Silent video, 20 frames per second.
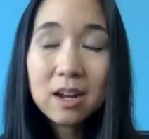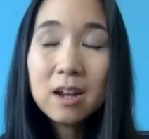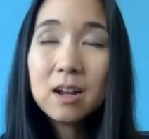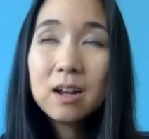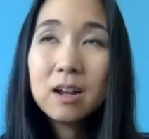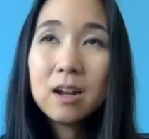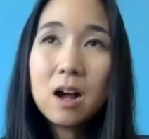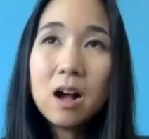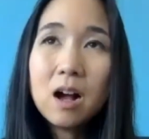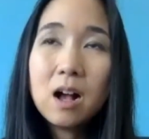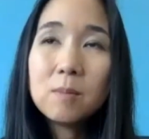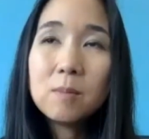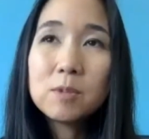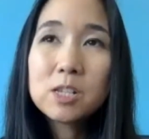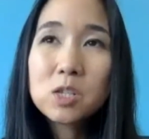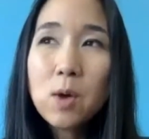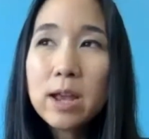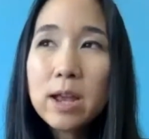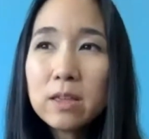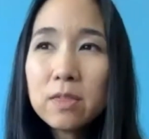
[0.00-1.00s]

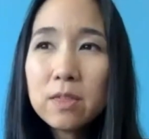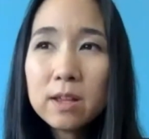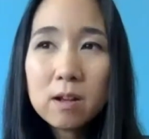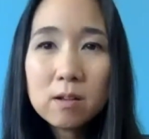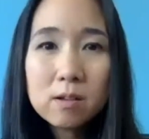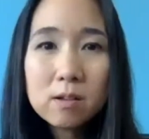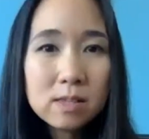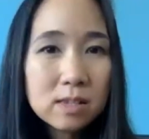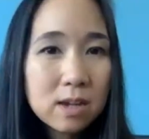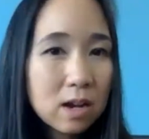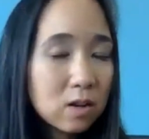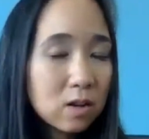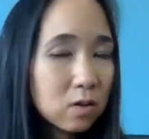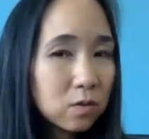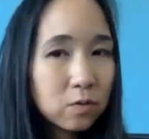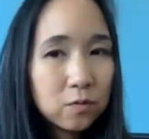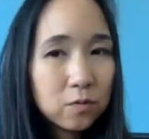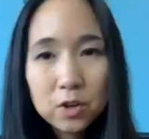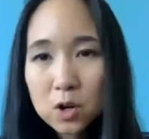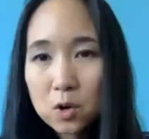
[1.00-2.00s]
So anything else kind
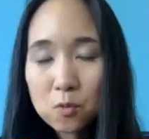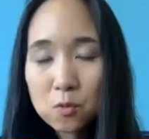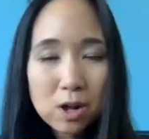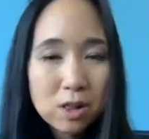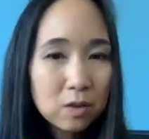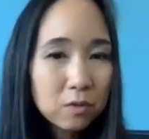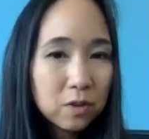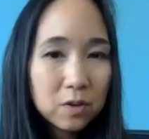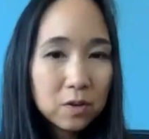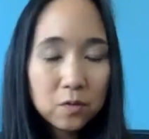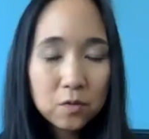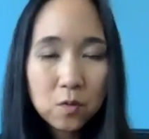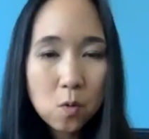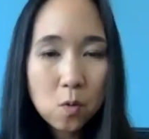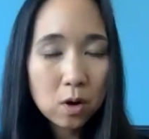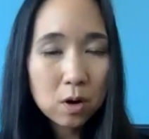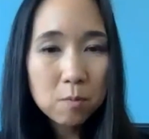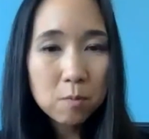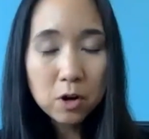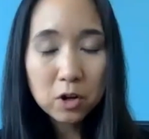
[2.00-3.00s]
of relevant
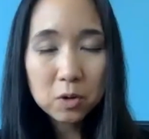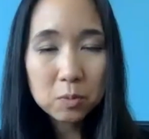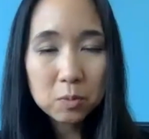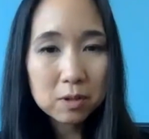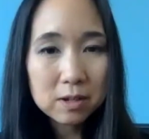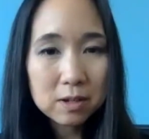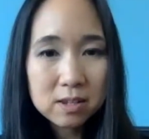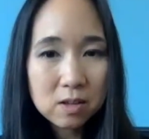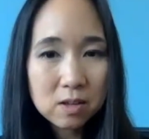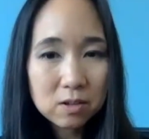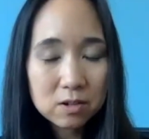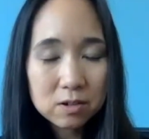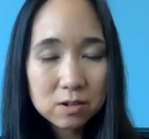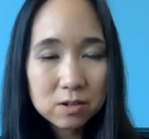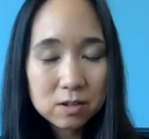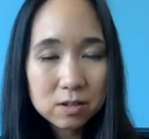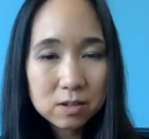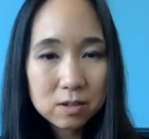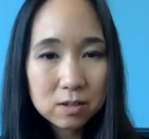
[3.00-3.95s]
for marketplace sellers?